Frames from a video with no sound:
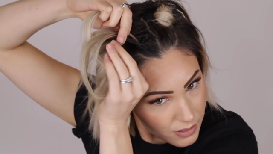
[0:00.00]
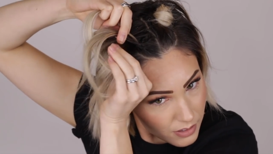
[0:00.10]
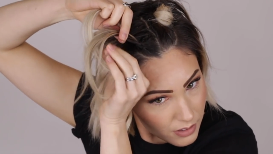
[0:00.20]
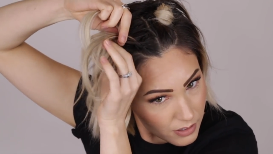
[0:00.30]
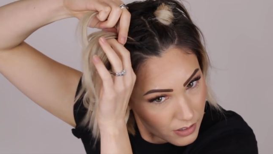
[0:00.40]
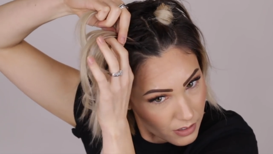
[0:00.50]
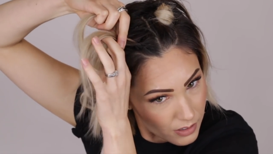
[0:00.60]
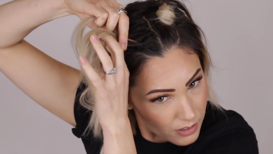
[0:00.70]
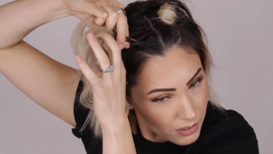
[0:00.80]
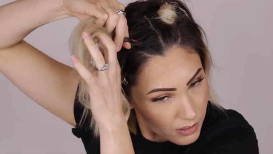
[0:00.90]

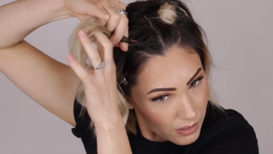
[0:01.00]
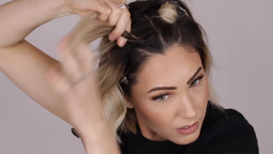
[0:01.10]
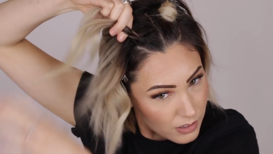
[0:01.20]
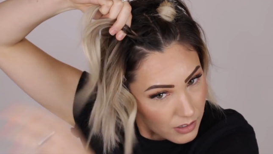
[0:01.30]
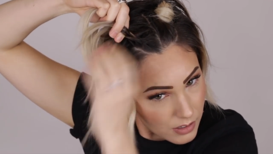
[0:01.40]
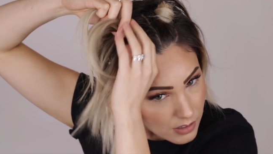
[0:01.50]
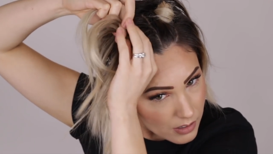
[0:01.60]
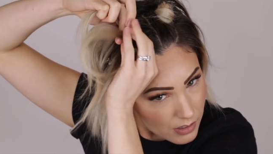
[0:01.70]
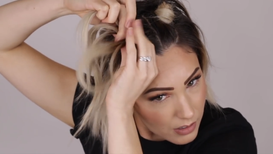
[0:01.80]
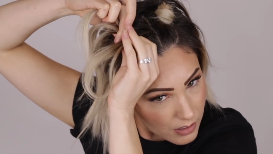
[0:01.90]

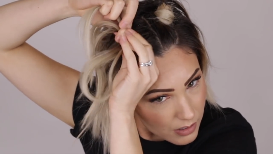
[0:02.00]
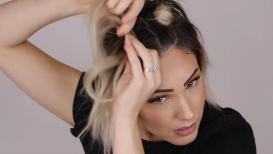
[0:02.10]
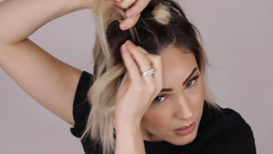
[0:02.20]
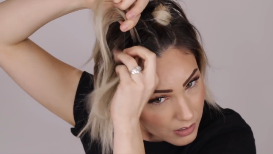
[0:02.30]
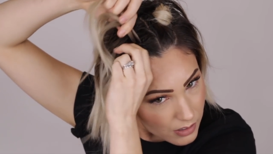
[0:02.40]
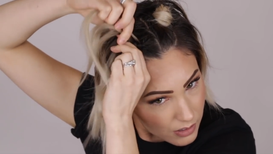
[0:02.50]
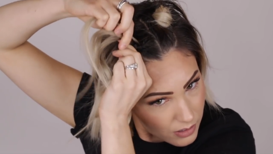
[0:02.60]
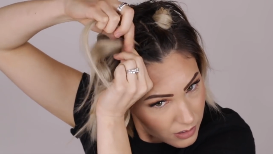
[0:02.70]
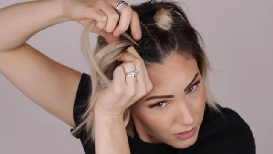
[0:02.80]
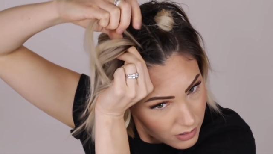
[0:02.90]

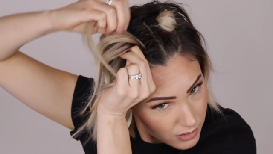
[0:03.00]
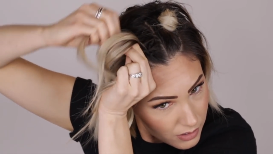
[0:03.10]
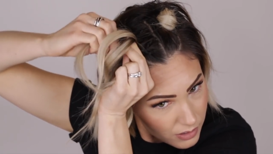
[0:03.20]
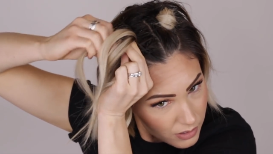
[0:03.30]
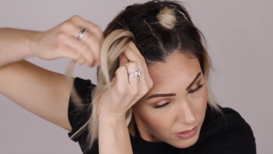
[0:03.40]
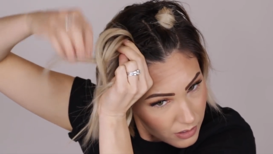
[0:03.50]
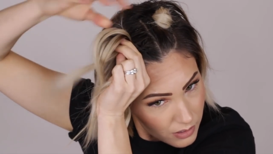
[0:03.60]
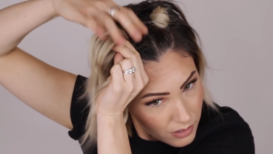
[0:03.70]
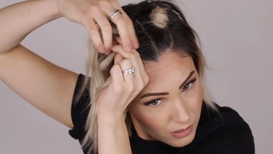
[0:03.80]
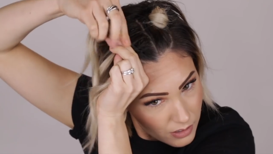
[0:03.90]

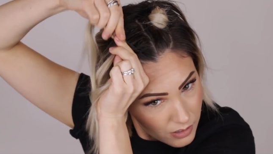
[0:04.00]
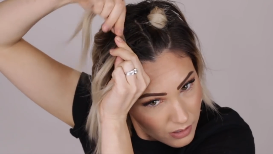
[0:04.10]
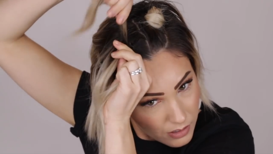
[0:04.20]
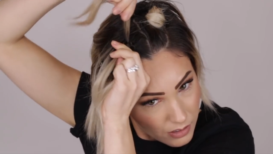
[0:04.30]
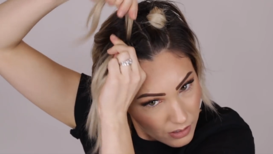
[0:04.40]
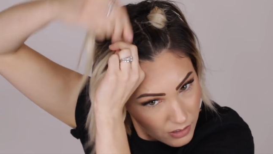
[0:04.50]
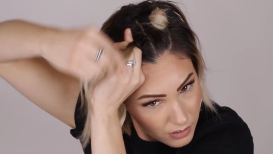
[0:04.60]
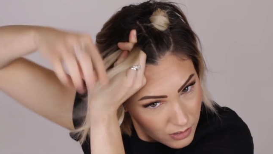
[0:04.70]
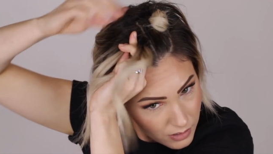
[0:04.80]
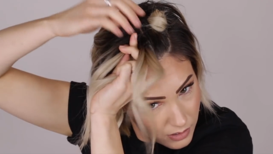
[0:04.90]

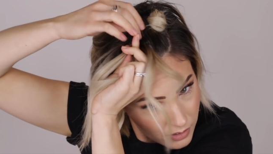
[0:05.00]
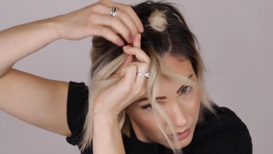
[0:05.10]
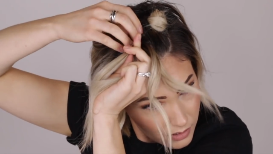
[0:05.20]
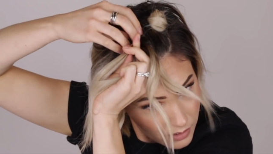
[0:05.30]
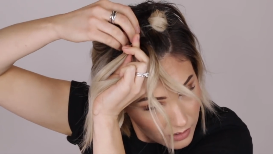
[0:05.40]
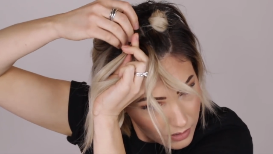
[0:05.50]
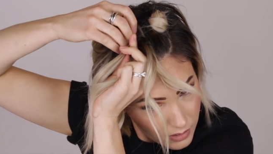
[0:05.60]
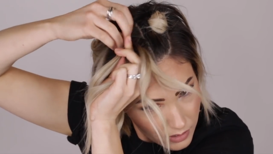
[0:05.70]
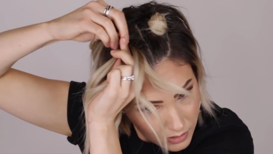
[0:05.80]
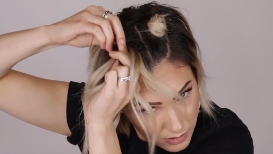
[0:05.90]

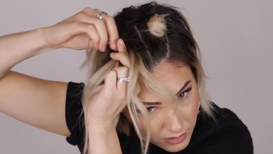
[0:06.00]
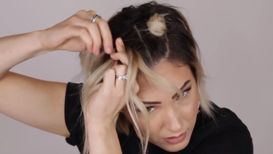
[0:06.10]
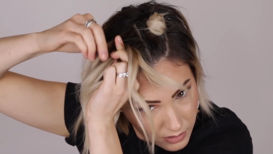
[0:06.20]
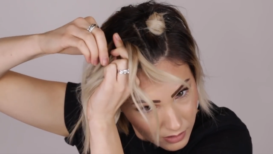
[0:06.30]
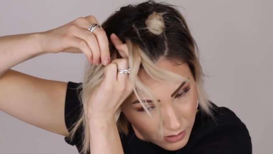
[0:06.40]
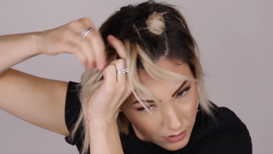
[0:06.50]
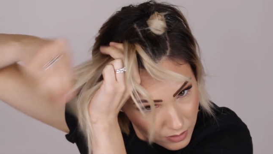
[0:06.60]
No one is speaking in this clip.